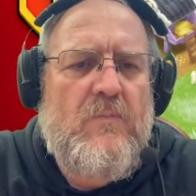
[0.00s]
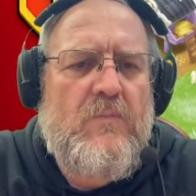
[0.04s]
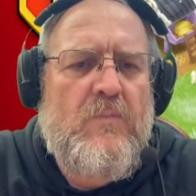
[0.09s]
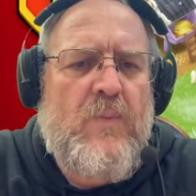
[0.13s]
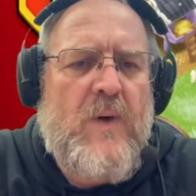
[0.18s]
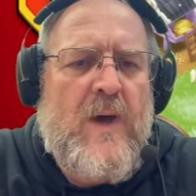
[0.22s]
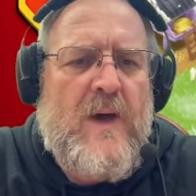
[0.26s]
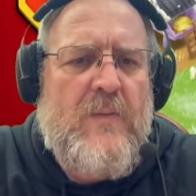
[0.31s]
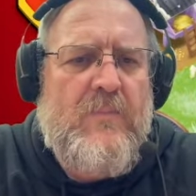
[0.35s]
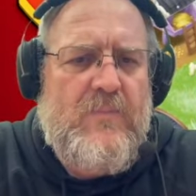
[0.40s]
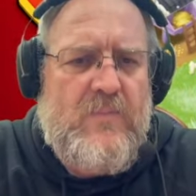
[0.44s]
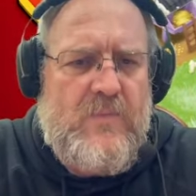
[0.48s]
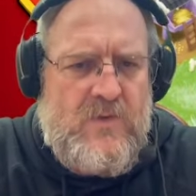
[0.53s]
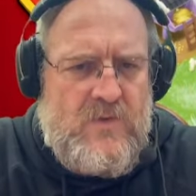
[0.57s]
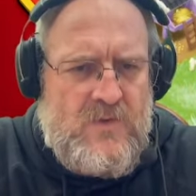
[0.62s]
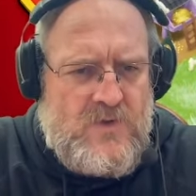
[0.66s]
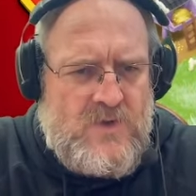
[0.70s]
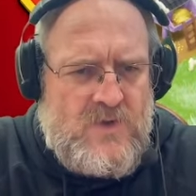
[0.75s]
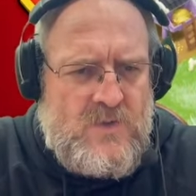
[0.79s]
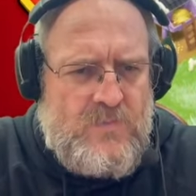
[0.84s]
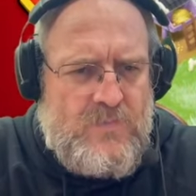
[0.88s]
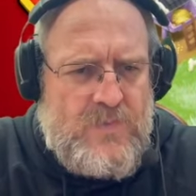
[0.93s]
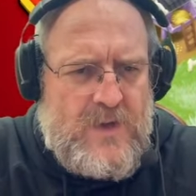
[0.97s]
But you
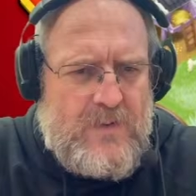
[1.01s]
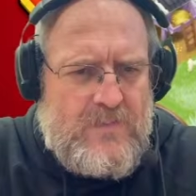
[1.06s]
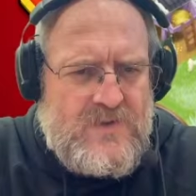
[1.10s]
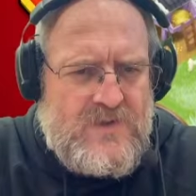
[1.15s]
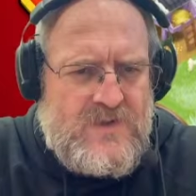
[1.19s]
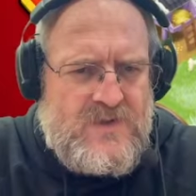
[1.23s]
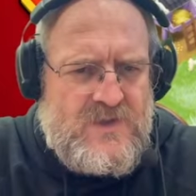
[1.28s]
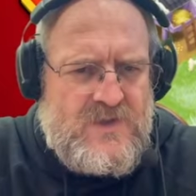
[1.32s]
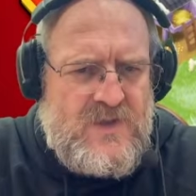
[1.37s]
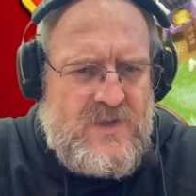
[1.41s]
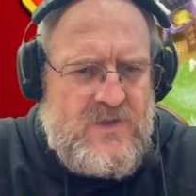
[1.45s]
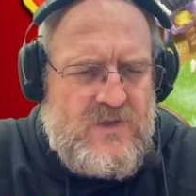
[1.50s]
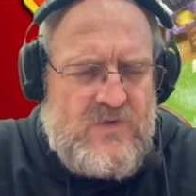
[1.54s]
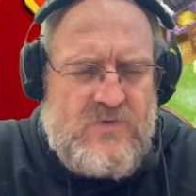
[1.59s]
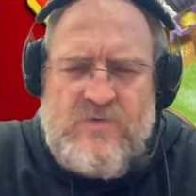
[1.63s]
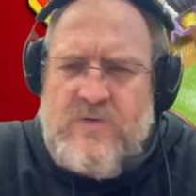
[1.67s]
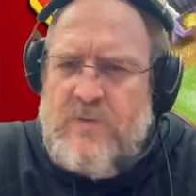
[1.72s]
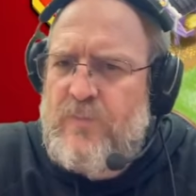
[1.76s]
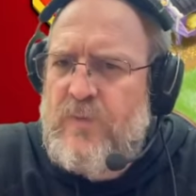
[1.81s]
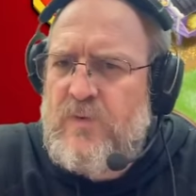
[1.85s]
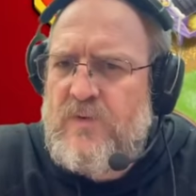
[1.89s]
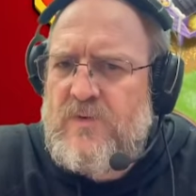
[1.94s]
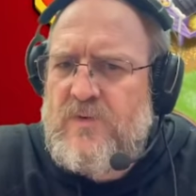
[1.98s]
should be able to see the
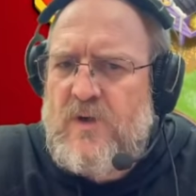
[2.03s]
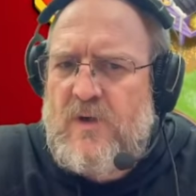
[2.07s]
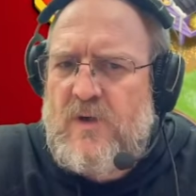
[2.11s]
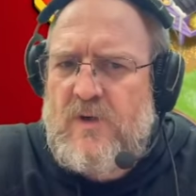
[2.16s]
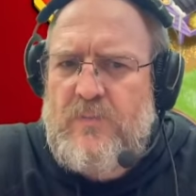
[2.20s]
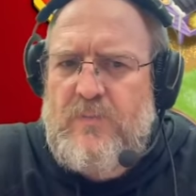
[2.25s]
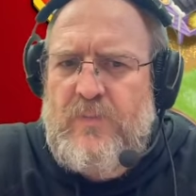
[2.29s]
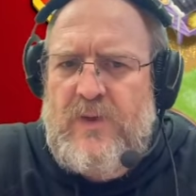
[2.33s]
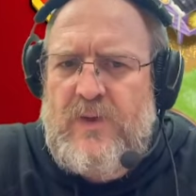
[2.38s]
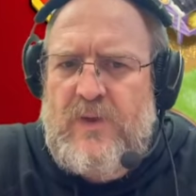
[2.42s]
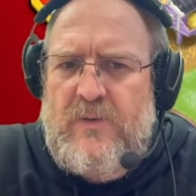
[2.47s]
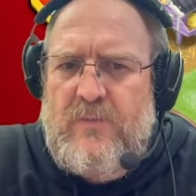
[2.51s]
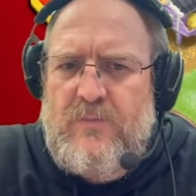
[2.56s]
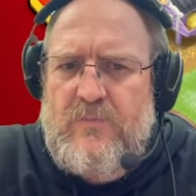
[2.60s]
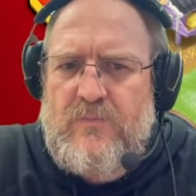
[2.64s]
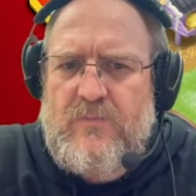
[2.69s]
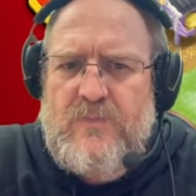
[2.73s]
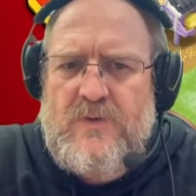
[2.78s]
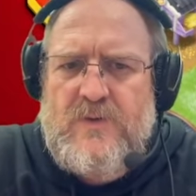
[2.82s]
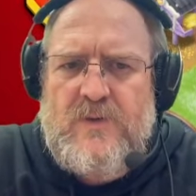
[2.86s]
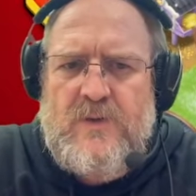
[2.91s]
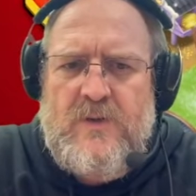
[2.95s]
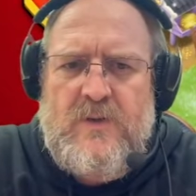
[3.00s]
triple dot peep.
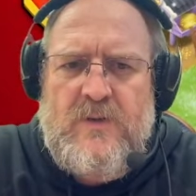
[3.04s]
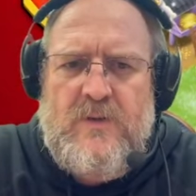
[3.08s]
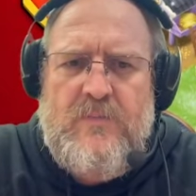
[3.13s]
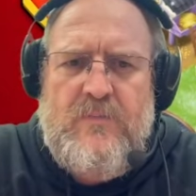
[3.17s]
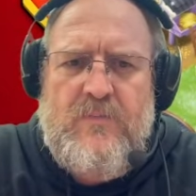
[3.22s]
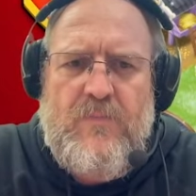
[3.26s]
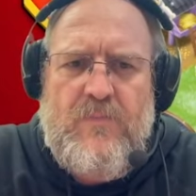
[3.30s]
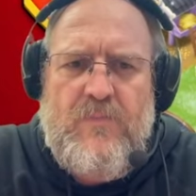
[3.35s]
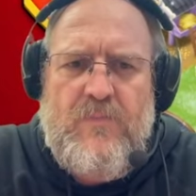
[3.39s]
So